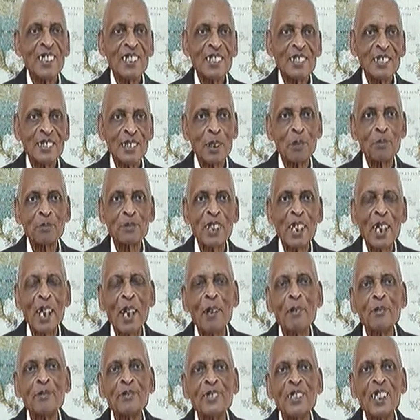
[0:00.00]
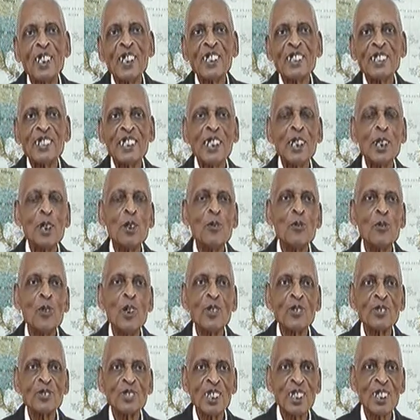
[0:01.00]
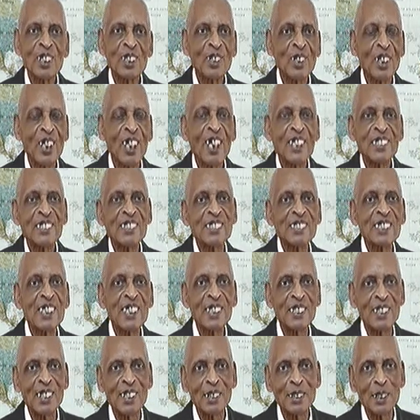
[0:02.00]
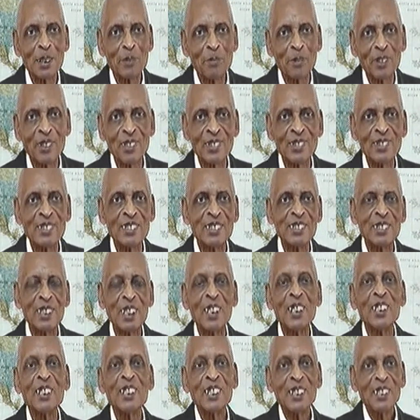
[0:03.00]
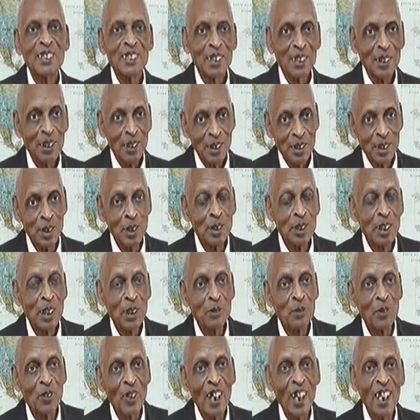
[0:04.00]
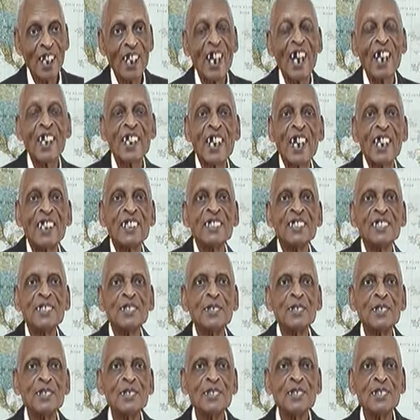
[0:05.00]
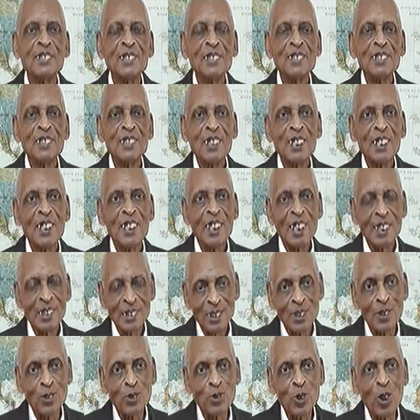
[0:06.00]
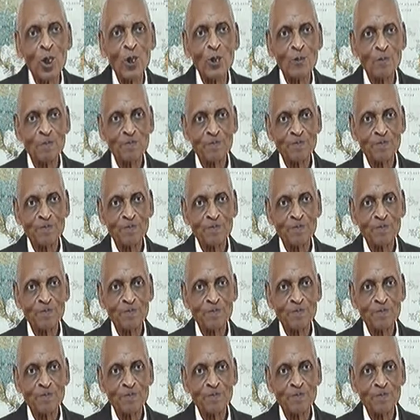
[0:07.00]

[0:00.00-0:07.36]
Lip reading: Sometimes they don't want their client to say nothing because they say, you keep quiet, I got it under control.